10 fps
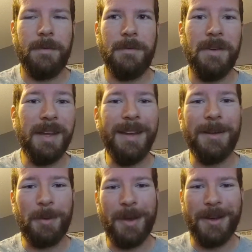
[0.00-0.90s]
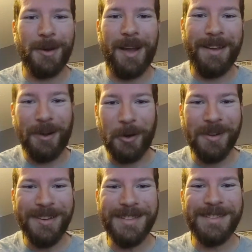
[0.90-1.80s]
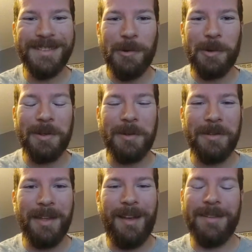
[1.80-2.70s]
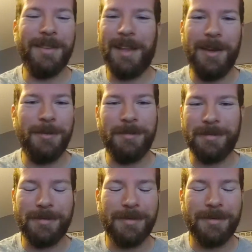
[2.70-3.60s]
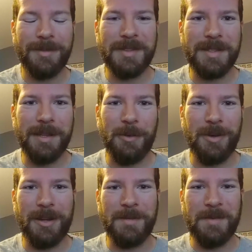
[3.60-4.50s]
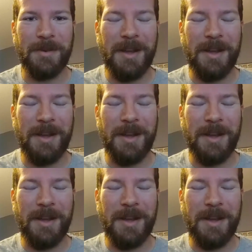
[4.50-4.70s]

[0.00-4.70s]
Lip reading: fajita platter. I'm silly when it comes to